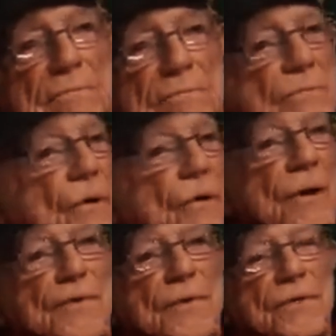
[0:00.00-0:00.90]
No
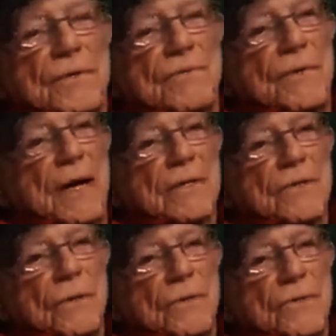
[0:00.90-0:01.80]
atheists in
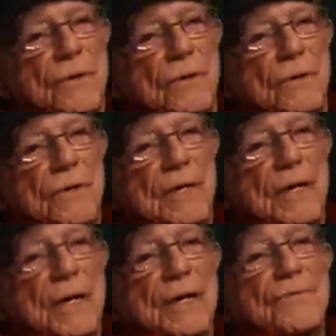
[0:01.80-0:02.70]
foxholes, though.
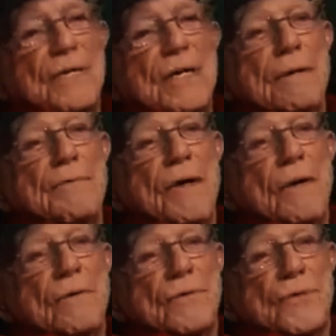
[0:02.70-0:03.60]
I've seen them
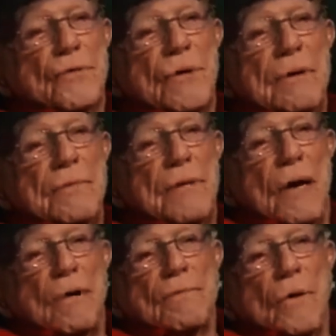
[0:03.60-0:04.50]
yell and scream and help.